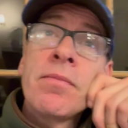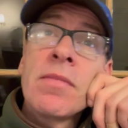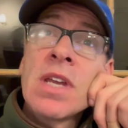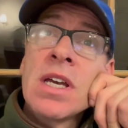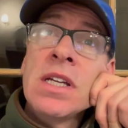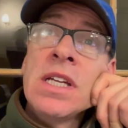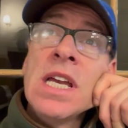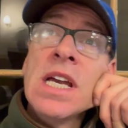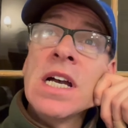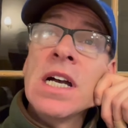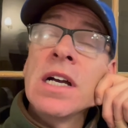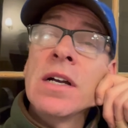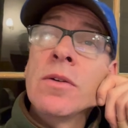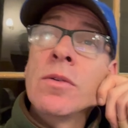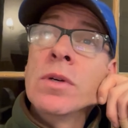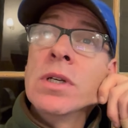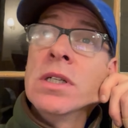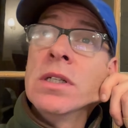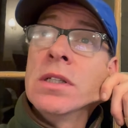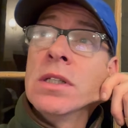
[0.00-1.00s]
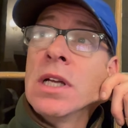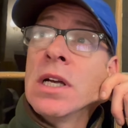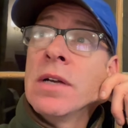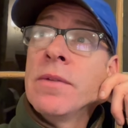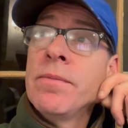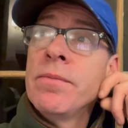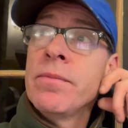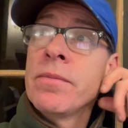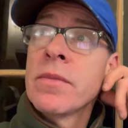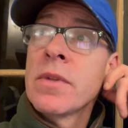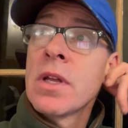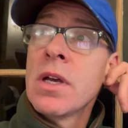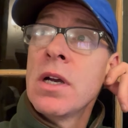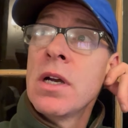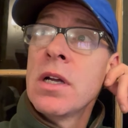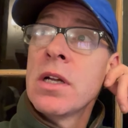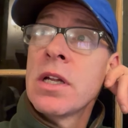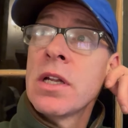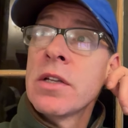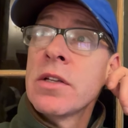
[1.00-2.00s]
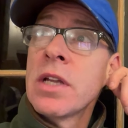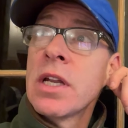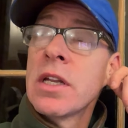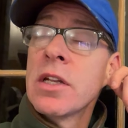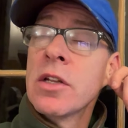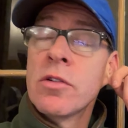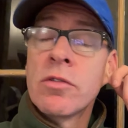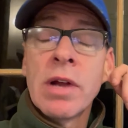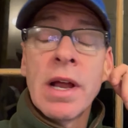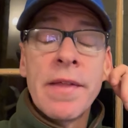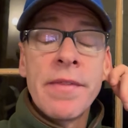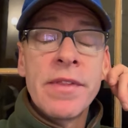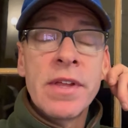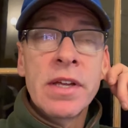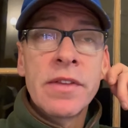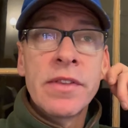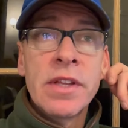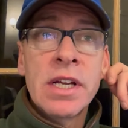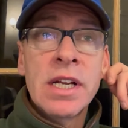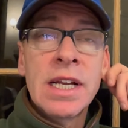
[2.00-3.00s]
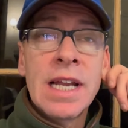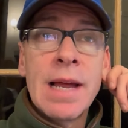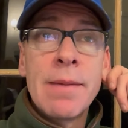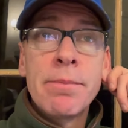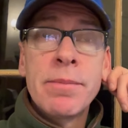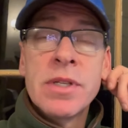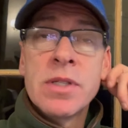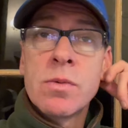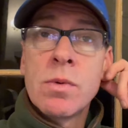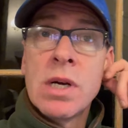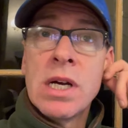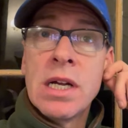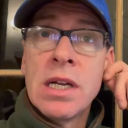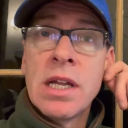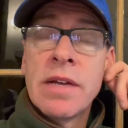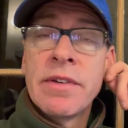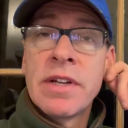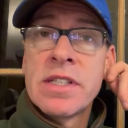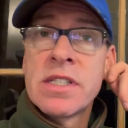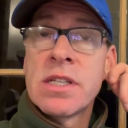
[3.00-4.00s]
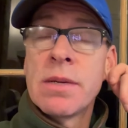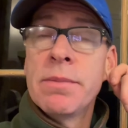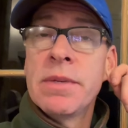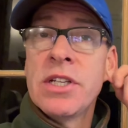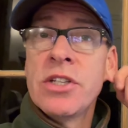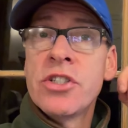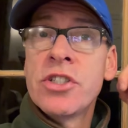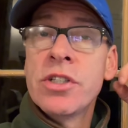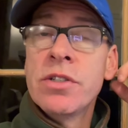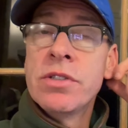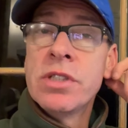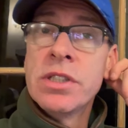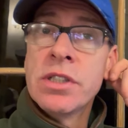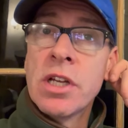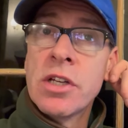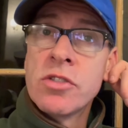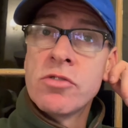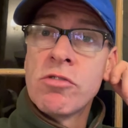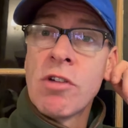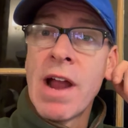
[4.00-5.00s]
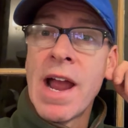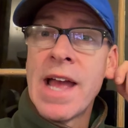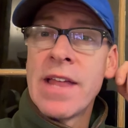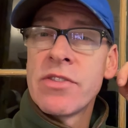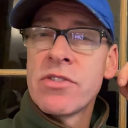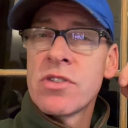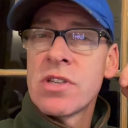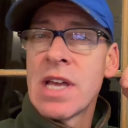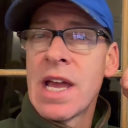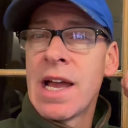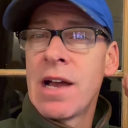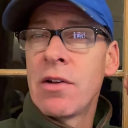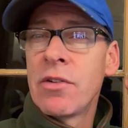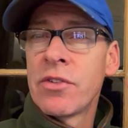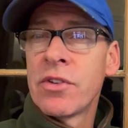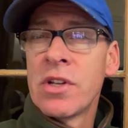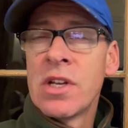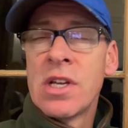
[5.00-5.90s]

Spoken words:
yeah, we'll. I had a look around the clamp as well. I've had somebody shooting those rats out,